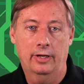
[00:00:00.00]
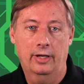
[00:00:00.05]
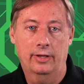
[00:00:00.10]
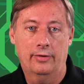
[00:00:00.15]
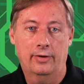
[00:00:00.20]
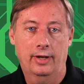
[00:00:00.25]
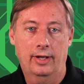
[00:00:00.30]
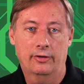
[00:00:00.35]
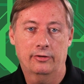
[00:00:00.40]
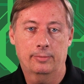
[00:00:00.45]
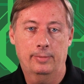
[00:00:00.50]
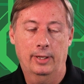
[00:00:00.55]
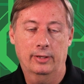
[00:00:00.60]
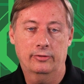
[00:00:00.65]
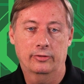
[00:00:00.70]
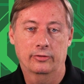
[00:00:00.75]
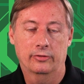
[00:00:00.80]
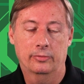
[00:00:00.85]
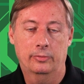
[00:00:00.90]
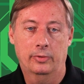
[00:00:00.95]
at other
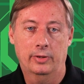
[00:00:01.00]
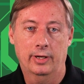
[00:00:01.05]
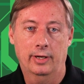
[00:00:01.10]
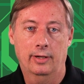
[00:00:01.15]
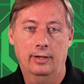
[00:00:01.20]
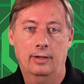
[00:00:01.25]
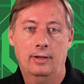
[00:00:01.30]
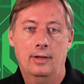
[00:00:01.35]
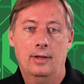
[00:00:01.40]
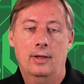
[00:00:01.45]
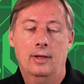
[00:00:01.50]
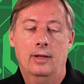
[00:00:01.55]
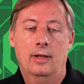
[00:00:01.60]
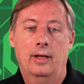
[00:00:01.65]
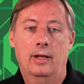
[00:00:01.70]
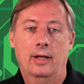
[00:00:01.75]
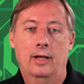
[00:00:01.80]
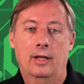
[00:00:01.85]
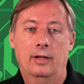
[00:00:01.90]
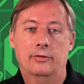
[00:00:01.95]
aspects as well.
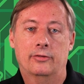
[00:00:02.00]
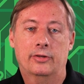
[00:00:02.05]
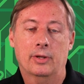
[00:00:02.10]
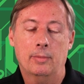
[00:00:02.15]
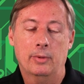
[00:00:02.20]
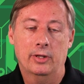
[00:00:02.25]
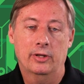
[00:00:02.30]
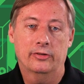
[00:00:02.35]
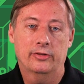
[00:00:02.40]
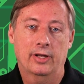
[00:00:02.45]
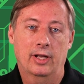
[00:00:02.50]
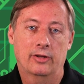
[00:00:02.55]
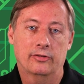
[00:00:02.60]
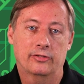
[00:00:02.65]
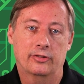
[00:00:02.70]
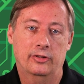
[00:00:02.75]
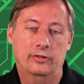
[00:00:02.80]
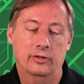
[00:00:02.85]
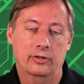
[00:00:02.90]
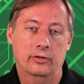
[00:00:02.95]
And some of this
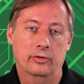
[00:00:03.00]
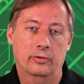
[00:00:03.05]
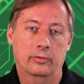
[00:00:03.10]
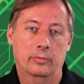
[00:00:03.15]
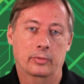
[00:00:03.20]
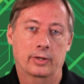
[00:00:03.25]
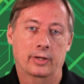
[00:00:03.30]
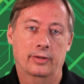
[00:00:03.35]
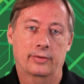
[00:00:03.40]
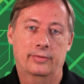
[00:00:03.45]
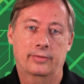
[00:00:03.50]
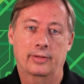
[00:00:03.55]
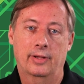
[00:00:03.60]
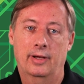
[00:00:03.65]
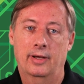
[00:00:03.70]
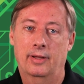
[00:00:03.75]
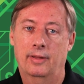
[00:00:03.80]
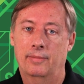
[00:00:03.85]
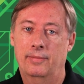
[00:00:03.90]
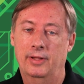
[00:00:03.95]
has to do with
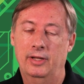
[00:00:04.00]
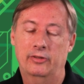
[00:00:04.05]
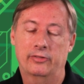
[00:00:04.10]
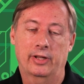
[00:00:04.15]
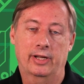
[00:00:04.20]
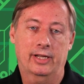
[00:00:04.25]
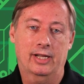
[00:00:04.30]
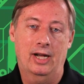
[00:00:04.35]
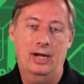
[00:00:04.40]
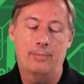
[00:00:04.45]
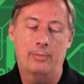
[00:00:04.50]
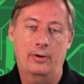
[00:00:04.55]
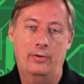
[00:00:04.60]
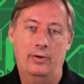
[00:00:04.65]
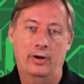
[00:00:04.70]
uh, things like copper